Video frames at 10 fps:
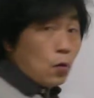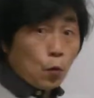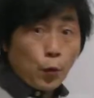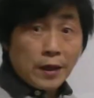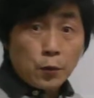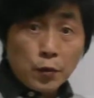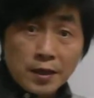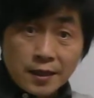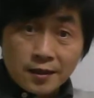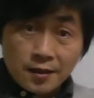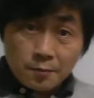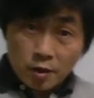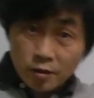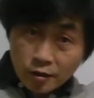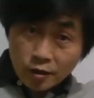When we need
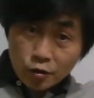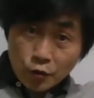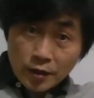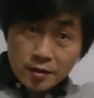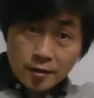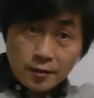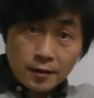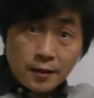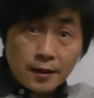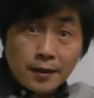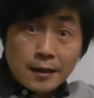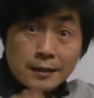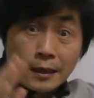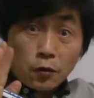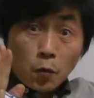muscle contraction,
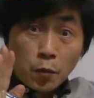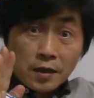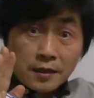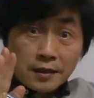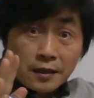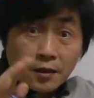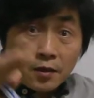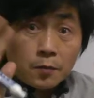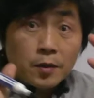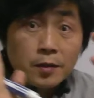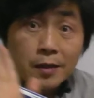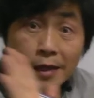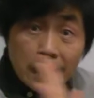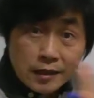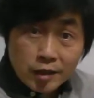sarcoplasmic
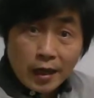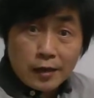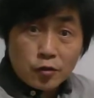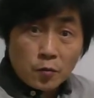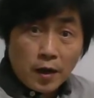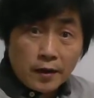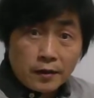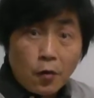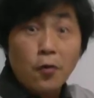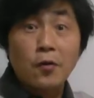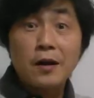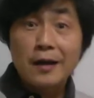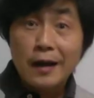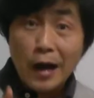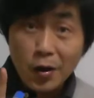release calcium ion. Oh,
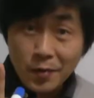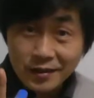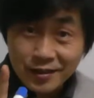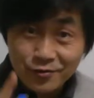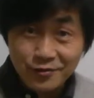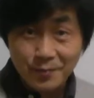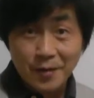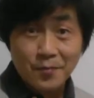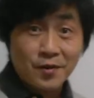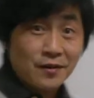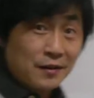how about did you remember?